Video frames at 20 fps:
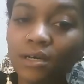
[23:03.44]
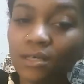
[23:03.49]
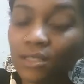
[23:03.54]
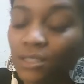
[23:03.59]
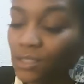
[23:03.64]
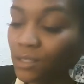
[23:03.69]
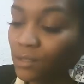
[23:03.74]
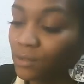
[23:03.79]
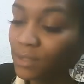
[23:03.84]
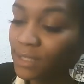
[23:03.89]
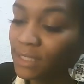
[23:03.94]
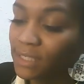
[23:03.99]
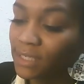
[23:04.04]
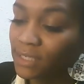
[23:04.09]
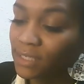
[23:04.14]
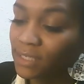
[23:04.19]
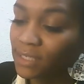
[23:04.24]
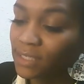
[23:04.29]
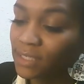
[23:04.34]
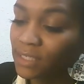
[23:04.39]
So it
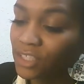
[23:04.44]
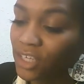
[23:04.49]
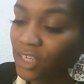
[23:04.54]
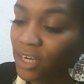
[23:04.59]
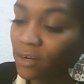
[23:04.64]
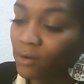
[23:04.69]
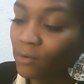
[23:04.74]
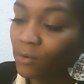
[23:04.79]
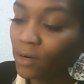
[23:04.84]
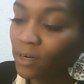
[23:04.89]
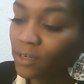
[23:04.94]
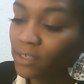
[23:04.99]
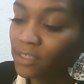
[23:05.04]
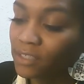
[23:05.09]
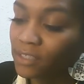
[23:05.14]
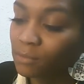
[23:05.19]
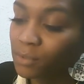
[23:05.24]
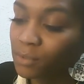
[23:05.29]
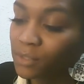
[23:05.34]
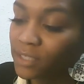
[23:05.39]
says the jaguar
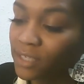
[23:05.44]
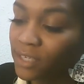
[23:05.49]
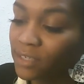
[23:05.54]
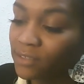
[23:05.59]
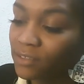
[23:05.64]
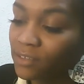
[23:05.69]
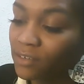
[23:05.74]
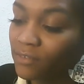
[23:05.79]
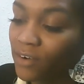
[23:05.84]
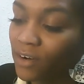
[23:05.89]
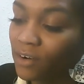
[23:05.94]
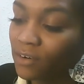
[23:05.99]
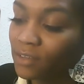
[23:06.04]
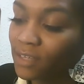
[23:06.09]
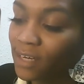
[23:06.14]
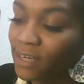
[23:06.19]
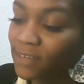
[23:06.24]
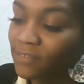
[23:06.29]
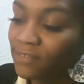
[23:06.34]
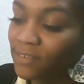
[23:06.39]
is the protector of all
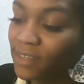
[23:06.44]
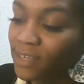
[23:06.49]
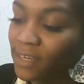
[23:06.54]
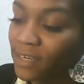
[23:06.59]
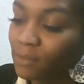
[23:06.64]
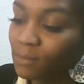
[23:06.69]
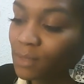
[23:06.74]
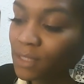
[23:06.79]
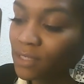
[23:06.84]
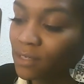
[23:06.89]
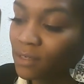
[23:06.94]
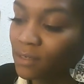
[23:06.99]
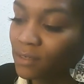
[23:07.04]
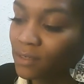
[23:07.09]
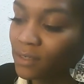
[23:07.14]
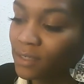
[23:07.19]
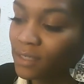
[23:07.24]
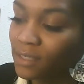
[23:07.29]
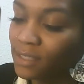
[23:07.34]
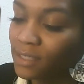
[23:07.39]
life in the
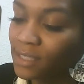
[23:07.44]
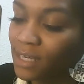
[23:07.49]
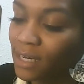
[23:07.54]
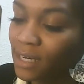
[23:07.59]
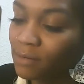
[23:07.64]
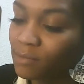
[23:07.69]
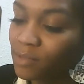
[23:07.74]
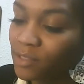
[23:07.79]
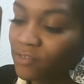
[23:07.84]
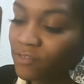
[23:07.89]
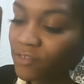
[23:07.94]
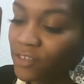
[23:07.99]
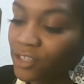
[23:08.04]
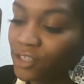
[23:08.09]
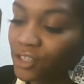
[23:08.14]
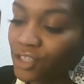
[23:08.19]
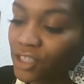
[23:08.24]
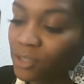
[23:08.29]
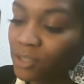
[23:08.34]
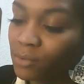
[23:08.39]
Amazon, and in times of
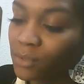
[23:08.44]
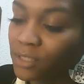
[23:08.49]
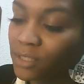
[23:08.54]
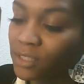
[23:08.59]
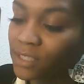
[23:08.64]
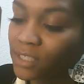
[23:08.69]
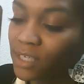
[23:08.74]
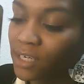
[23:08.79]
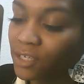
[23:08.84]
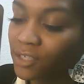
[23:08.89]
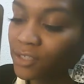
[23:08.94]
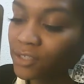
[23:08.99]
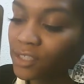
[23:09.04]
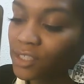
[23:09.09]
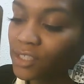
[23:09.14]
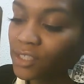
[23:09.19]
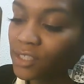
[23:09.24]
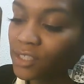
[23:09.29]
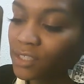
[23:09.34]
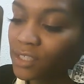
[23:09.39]
fear, she brings
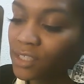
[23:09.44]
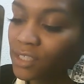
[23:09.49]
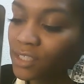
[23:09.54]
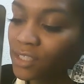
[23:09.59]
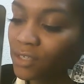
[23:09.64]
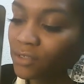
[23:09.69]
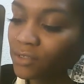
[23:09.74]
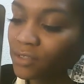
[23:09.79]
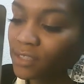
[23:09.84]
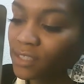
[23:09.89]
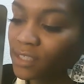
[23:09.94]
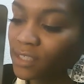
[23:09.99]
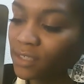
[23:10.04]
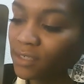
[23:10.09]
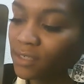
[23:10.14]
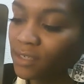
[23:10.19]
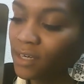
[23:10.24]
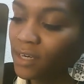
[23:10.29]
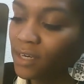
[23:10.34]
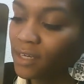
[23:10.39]
courage and certainty.
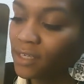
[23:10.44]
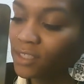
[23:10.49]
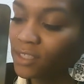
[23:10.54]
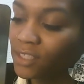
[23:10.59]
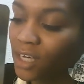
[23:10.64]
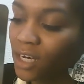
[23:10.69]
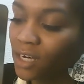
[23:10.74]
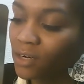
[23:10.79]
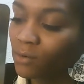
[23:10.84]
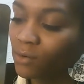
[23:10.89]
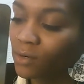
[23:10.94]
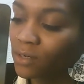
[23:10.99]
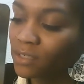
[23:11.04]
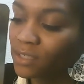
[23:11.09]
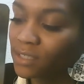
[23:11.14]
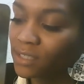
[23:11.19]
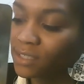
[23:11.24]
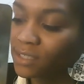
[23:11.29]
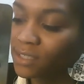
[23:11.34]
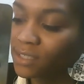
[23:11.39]
Jaguar
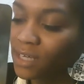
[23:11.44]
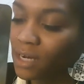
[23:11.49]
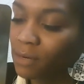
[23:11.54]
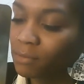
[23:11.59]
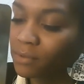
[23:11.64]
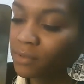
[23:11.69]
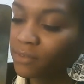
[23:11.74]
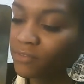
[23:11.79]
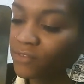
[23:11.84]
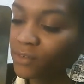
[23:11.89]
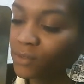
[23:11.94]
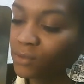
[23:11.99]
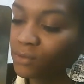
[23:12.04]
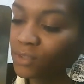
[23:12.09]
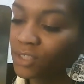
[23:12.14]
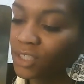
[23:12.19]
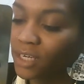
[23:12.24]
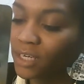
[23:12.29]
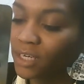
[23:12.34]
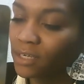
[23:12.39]
is at the top of the food
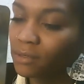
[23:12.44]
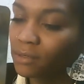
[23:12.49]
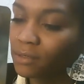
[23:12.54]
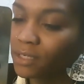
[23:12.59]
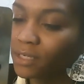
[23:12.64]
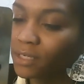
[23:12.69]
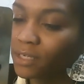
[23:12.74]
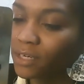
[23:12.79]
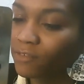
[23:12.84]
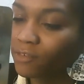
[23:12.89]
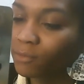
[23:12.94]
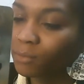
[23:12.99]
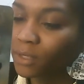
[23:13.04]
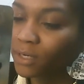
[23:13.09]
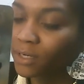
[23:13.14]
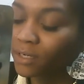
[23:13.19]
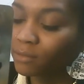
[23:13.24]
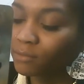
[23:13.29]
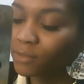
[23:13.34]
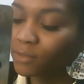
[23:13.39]
chain and never
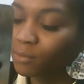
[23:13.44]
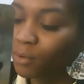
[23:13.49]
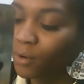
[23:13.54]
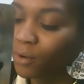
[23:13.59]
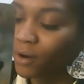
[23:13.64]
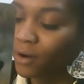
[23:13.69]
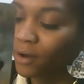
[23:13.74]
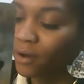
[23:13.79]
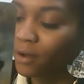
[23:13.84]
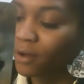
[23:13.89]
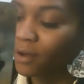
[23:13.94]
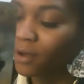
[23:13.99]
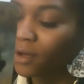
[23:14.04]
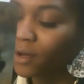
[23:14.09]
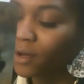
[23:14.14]
becomes prey.